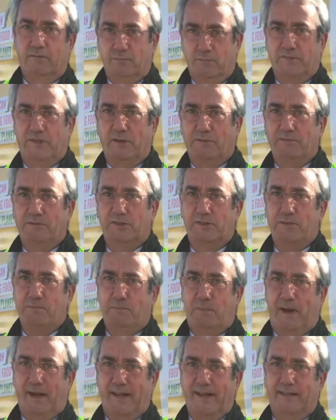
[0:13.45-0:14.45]
Don't just
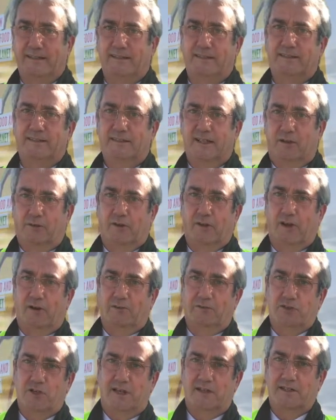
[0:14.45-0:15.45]
buy it on the off
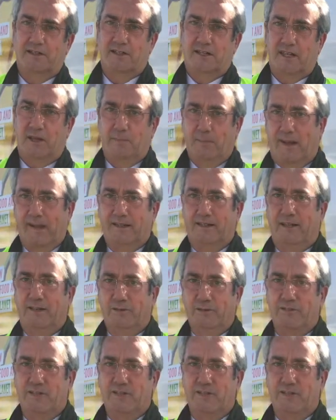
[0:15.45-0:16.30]
chance that you might use